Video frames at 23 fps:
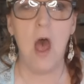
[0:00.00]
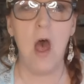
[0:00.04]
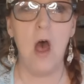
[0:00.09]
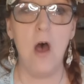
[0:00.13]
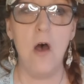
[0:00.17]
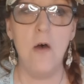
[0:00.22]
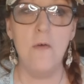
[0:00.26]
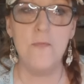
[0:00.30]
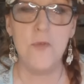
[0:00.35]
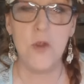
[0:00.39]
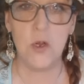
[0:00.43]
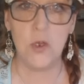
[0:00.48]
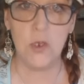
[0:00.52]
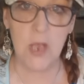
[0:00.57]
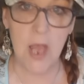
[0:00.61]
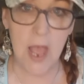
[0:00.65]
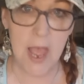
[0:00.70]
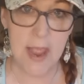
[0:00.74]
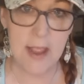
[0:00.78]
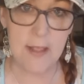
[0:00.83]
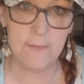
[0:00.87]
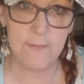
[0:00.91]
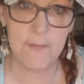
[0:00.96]
of your
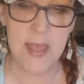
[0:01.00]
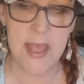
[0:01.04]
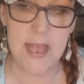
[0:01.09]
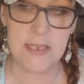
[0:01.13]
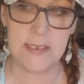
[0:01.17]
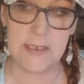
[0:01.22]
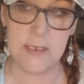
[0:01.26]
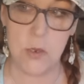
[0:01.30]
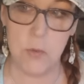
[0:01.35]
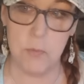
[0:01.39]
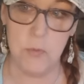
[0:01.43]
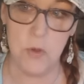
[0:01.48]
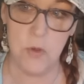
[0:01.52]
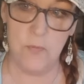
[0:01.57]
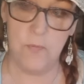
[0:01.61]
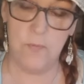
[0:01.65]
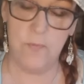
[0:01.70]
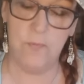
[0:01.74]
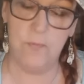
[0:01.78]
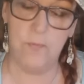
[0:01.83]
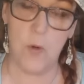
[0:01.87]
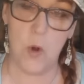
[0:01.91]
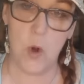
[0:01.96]
life as you move
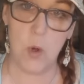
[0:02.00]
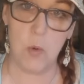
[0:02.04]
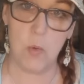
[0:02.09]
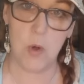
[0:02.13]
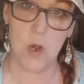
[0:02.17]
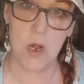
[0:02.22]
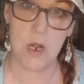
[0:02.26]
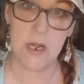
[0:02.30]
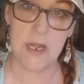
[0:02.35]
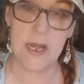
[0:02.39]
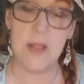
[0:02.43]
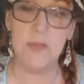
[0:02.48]
forward